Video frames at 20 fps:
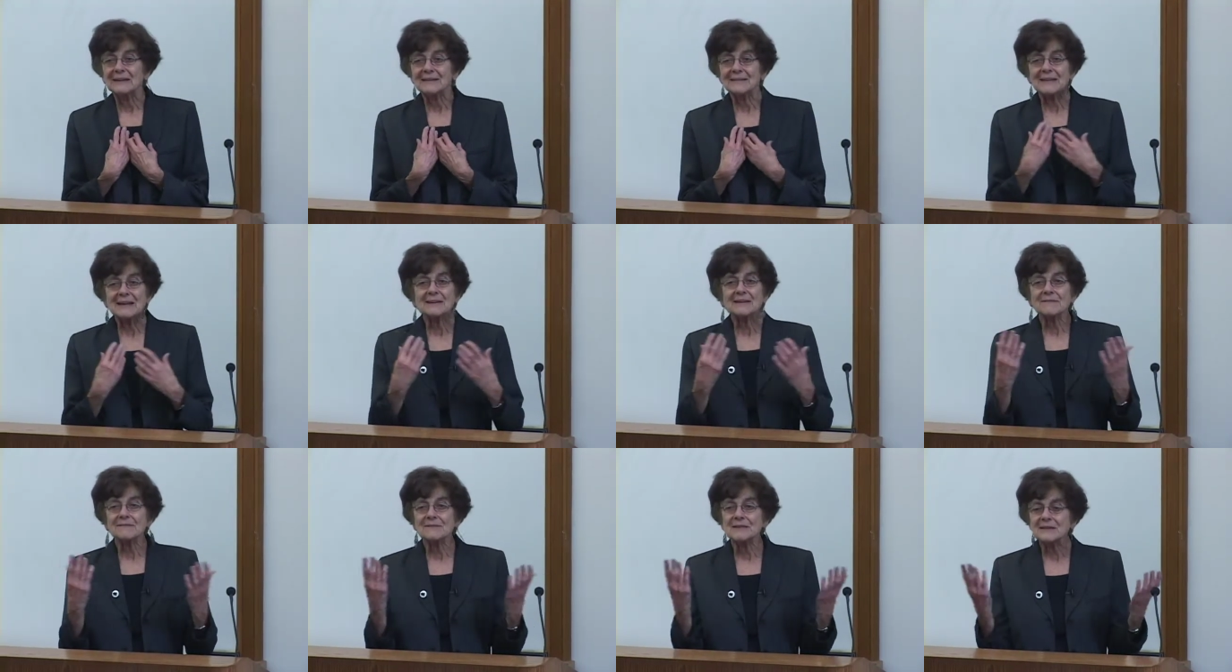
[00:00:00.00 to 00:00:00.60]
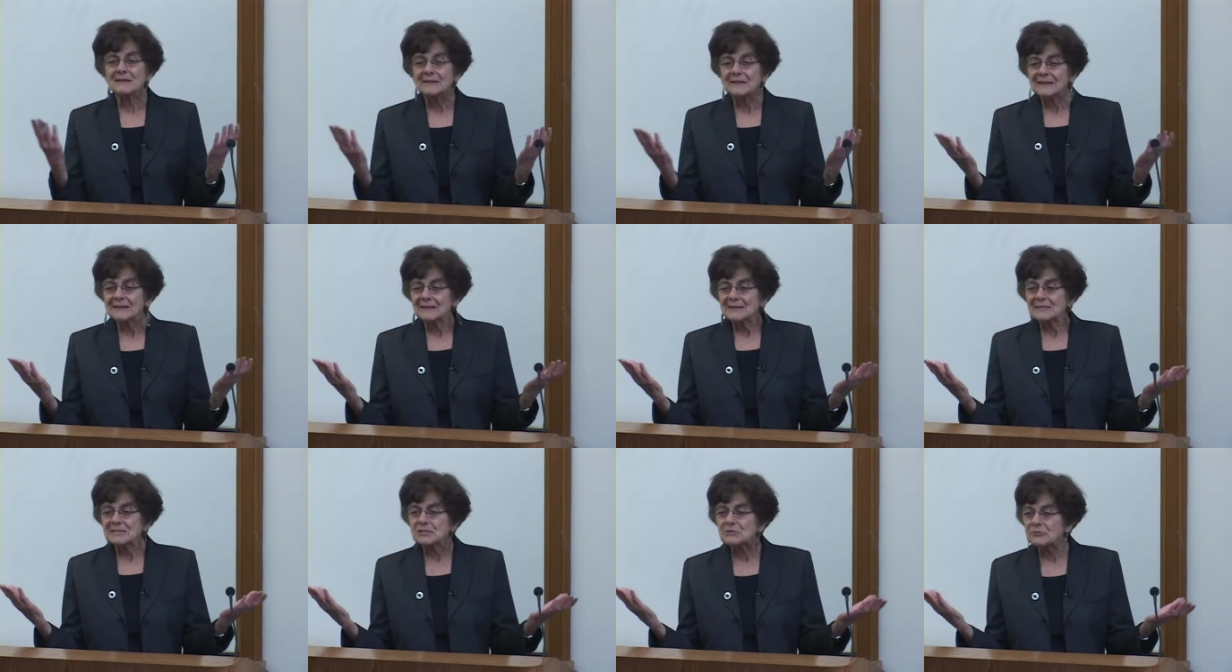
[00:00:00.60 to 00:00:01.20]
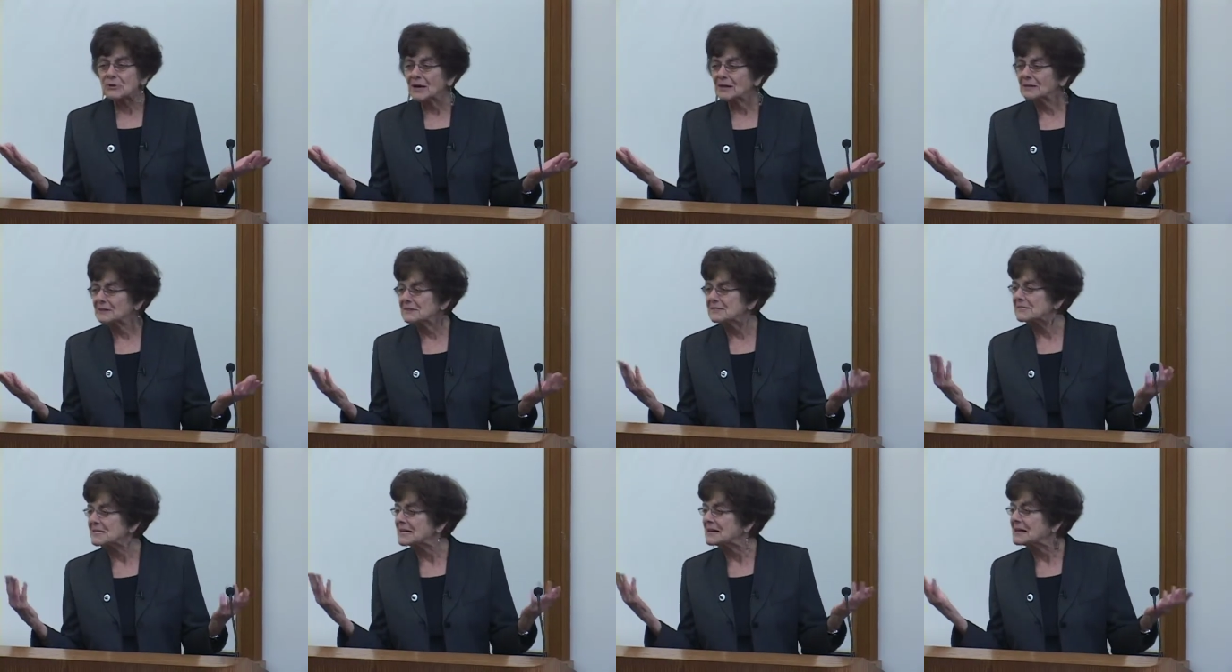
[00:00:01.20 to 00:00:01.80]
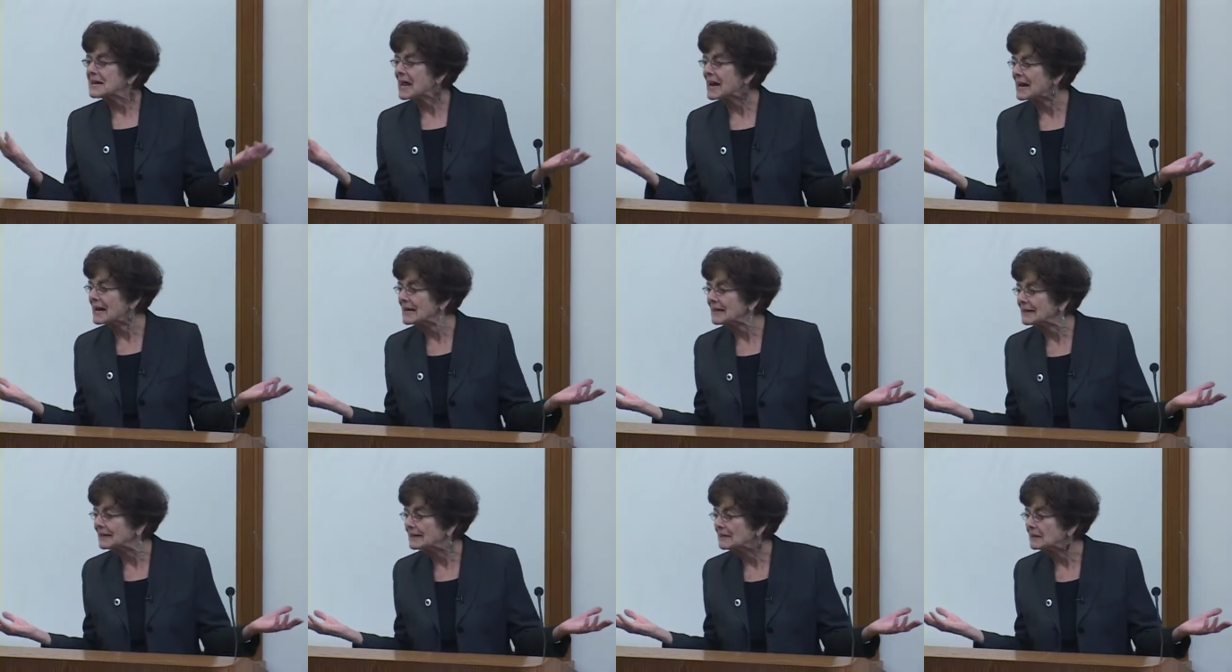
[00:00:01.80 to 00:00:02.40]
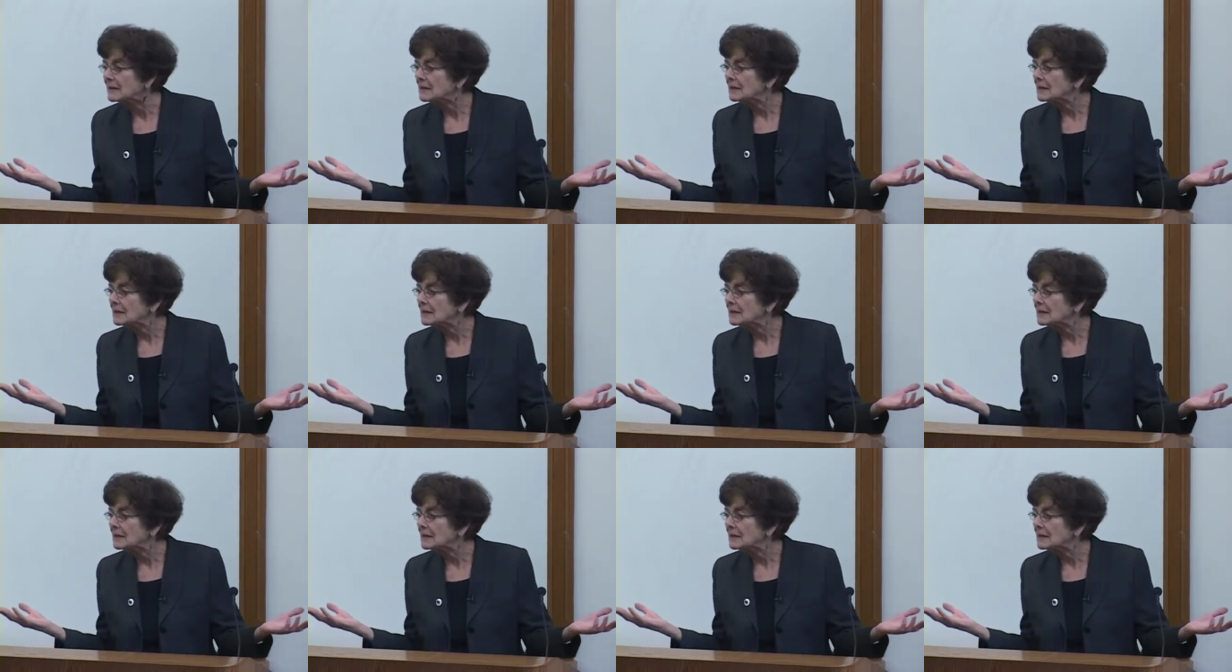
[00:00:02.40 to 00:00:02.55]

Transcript: Think of the struggles in Haiti,